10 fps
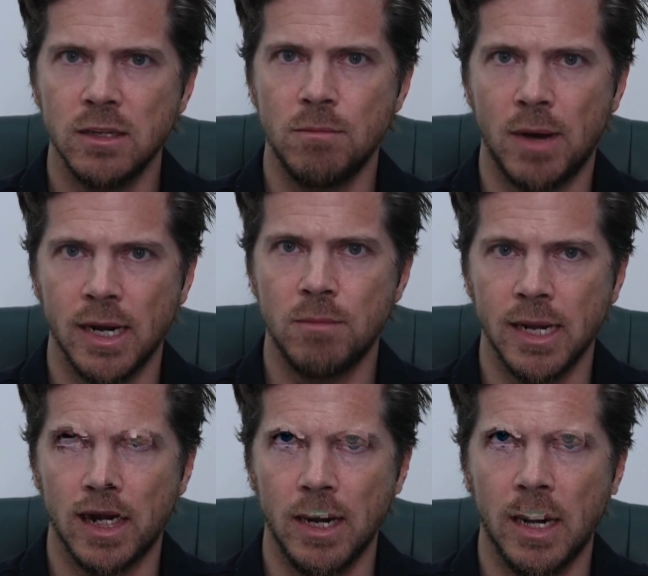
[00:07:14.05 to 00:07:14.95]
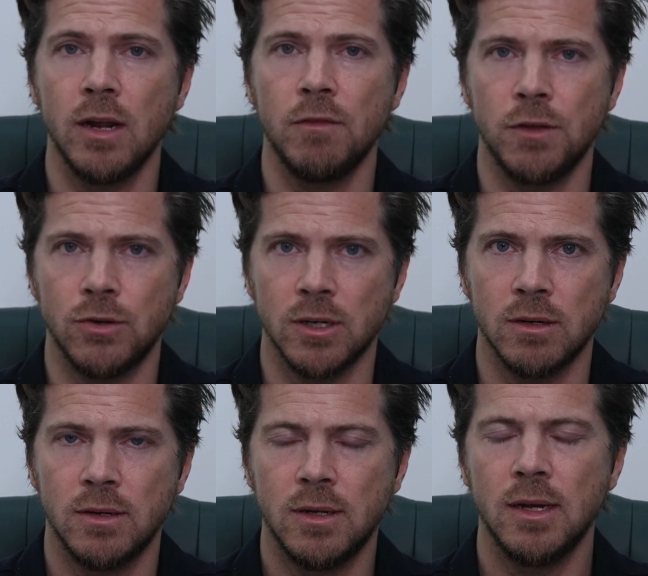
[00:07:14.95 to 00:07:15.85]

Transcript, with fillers: invest the money in nuclear